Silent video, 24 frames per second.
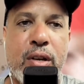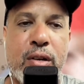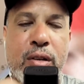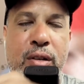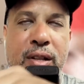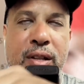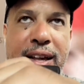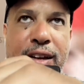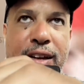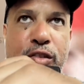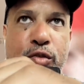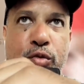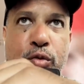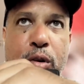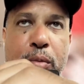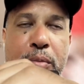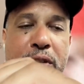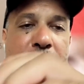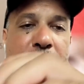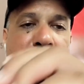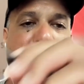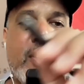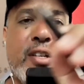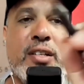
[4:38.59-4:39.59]
Klaus Schwab
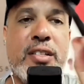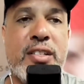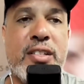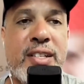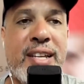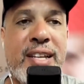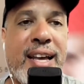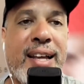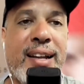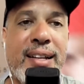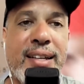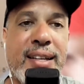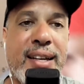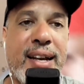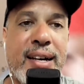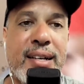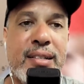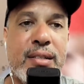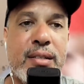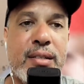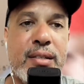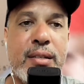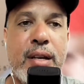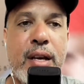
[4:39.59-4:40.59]
is just telling
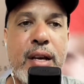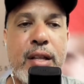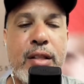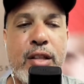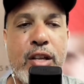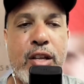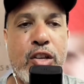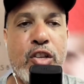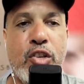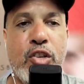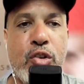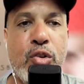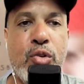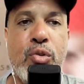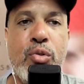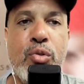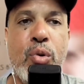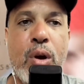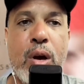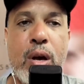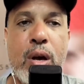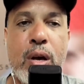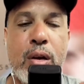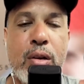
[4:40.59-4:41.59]
us that
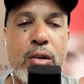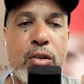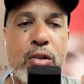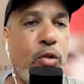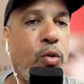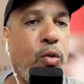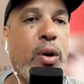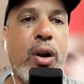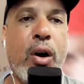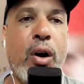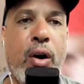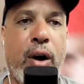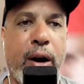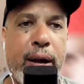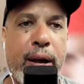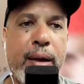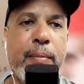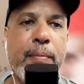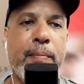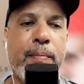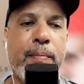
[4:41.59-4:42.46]
you and I,